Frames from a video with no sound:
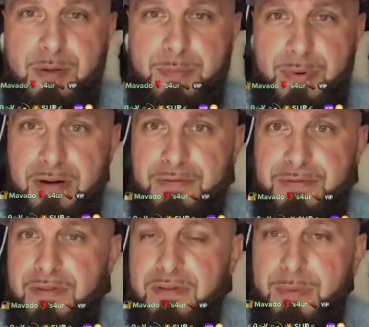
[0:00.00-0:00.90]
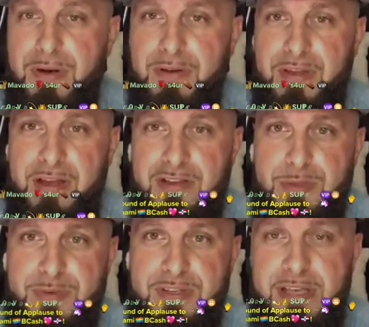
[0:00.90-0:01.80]
part of the
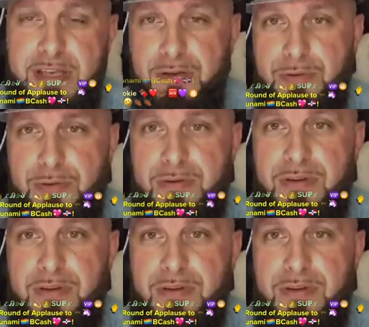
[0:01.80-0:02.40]
LGBTQ